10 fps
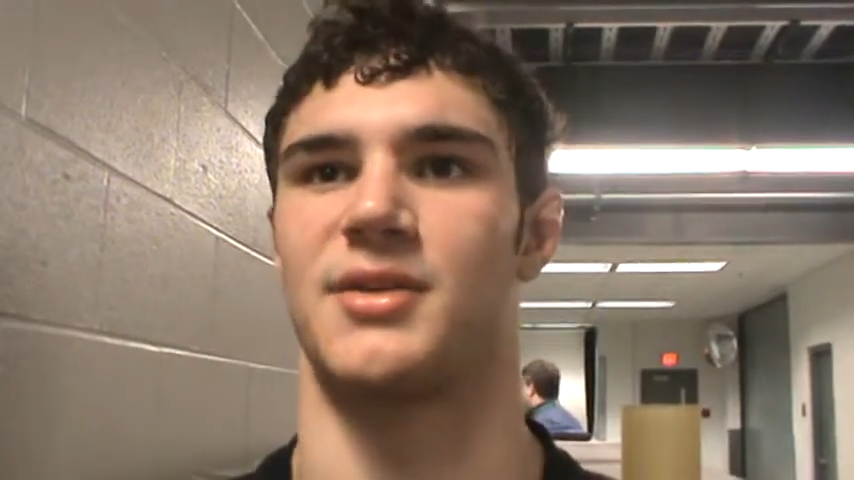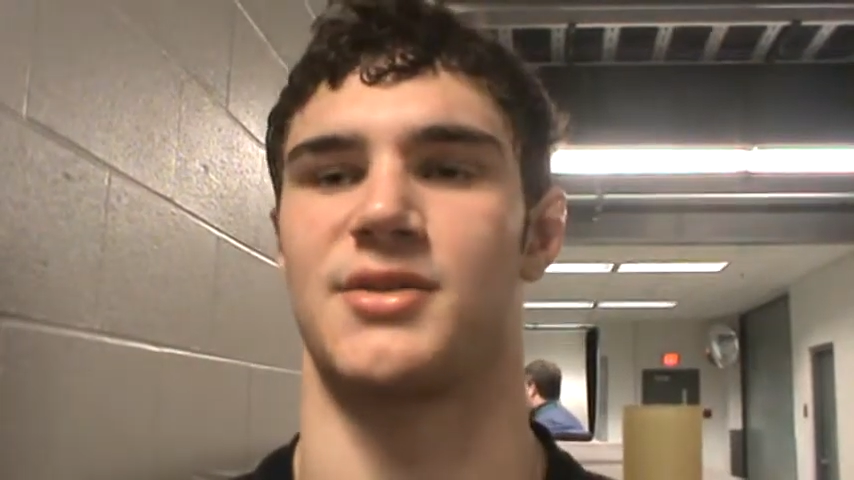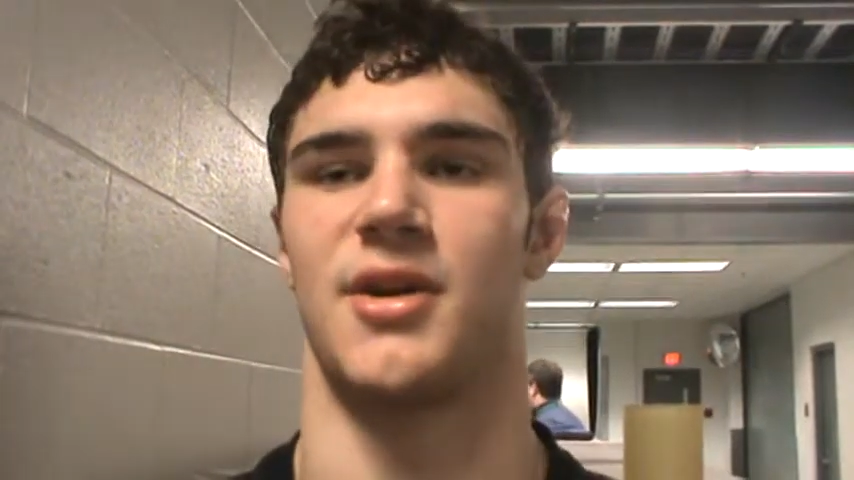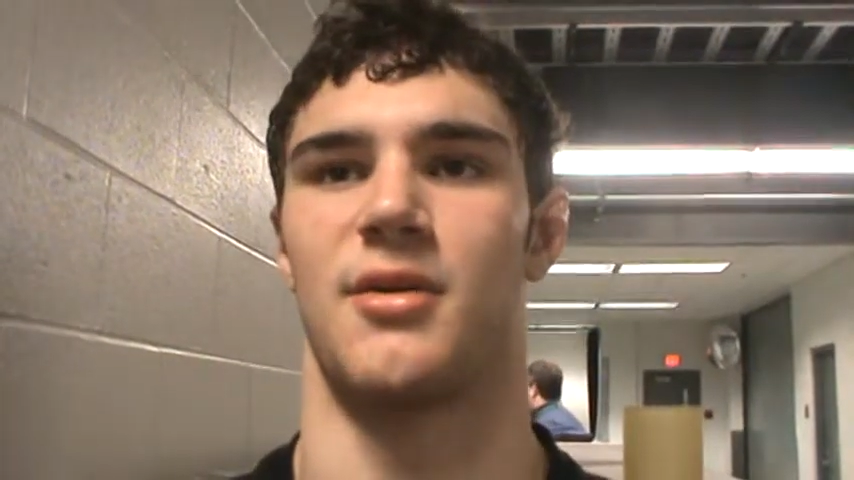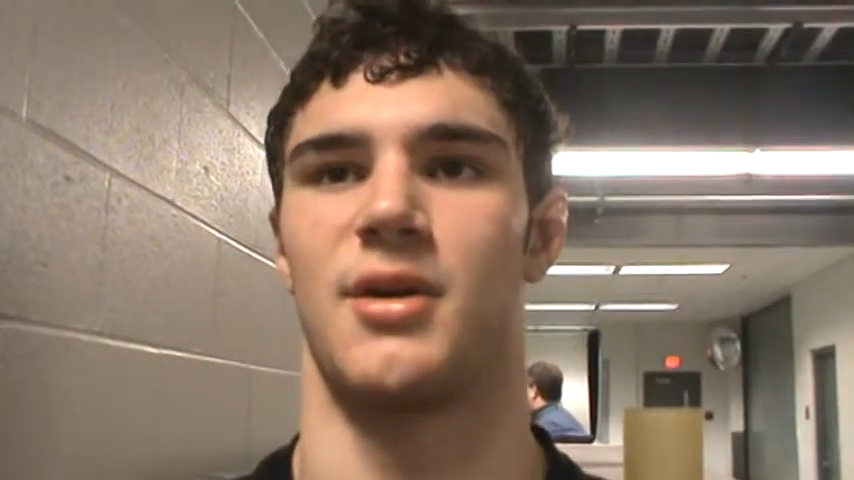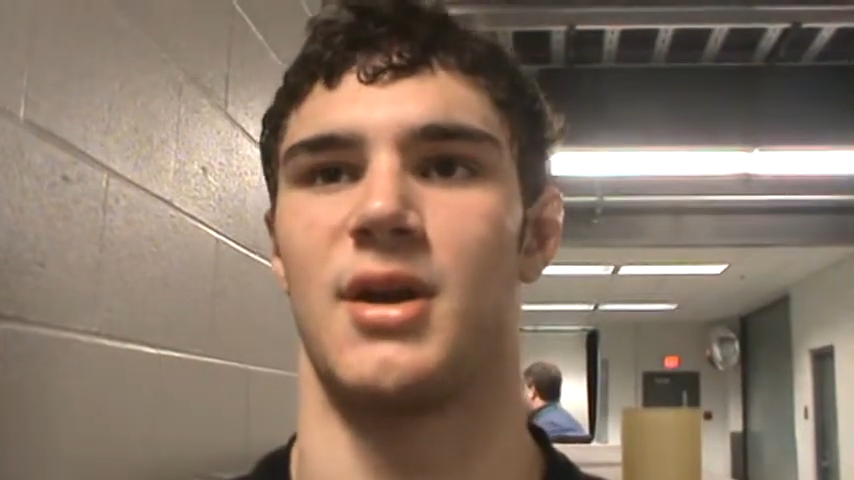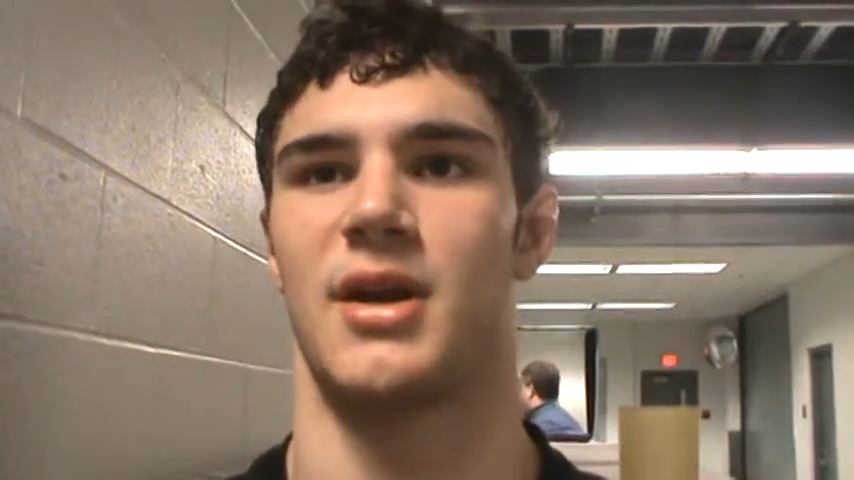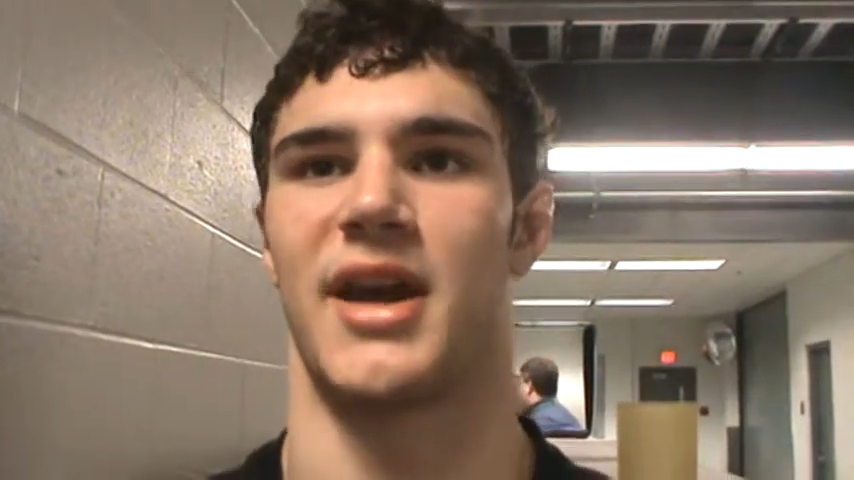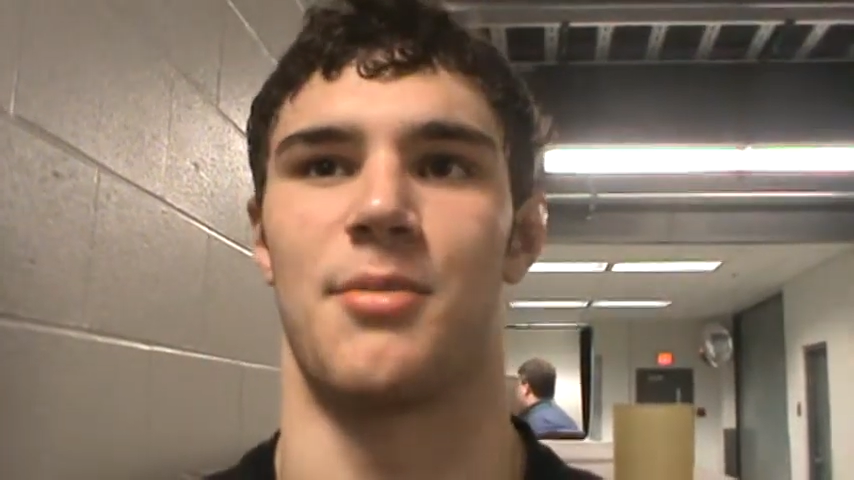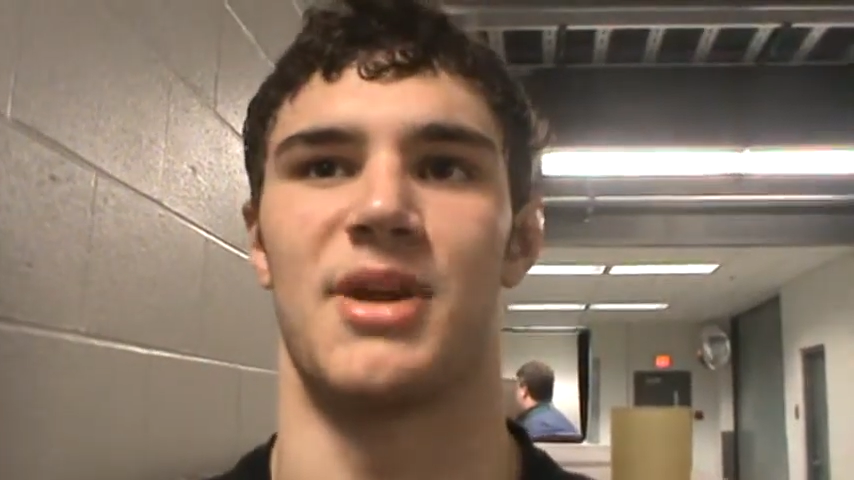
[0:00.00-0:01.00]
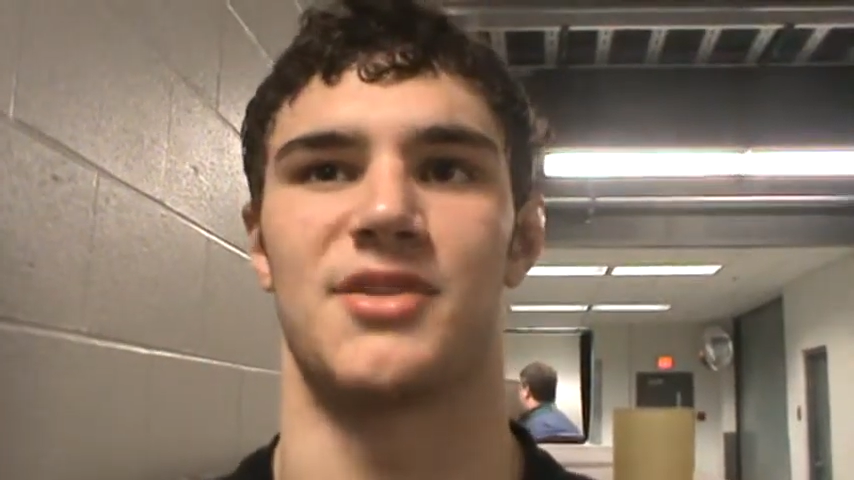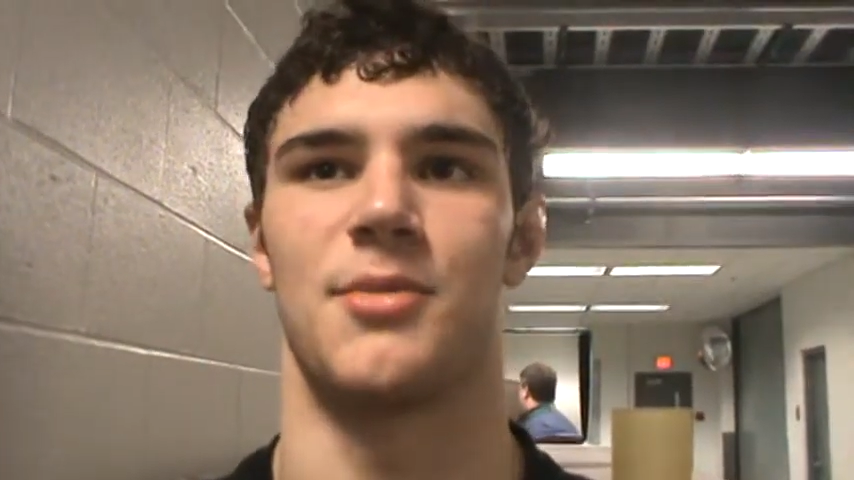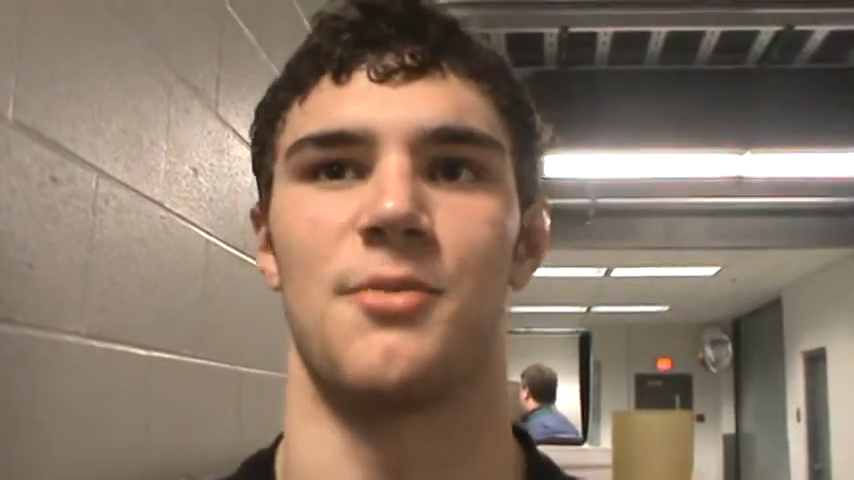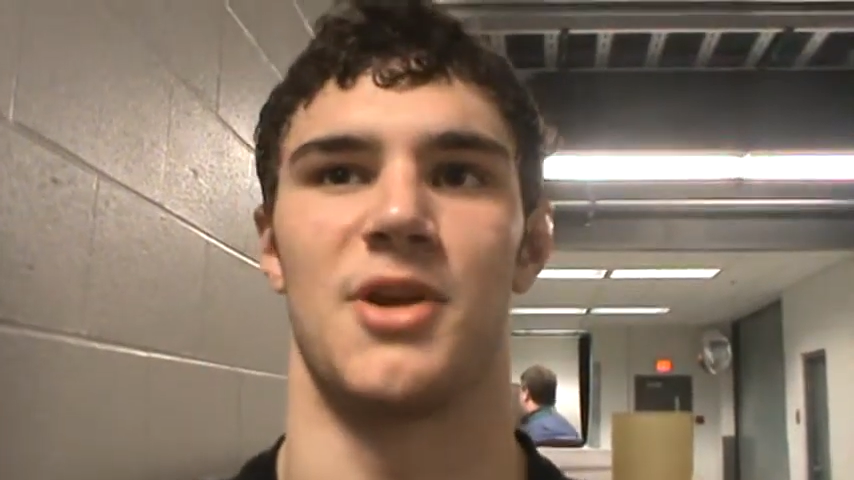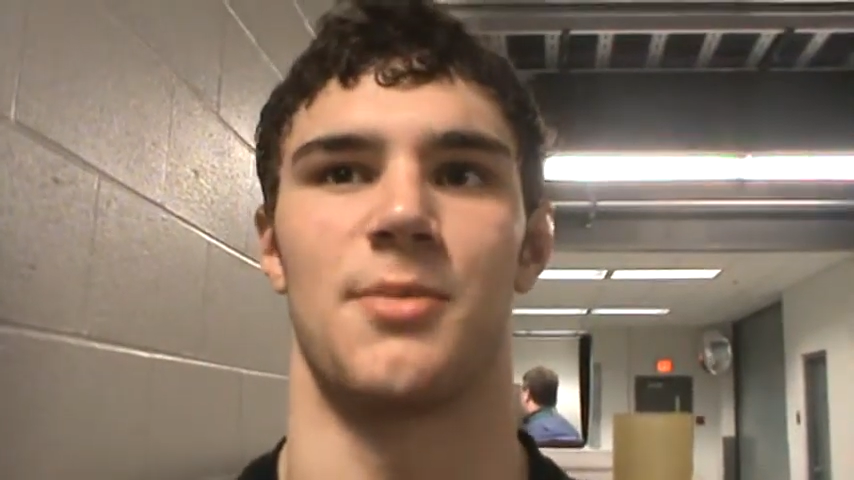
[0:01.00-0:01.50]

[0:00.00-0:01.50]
so kind of meet some new